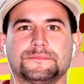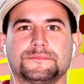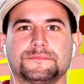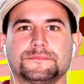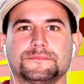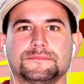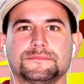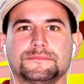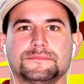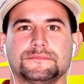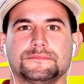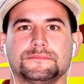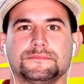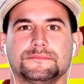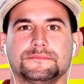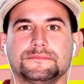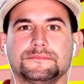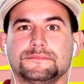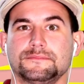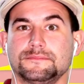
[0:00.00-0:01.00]

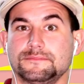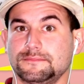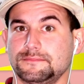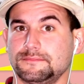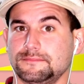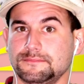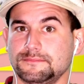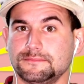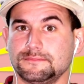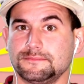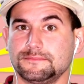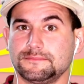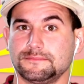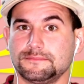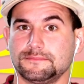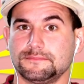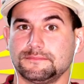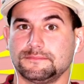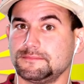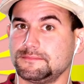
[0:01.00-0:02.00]

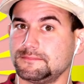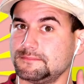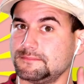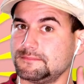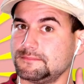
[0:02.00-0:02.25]
[no speech]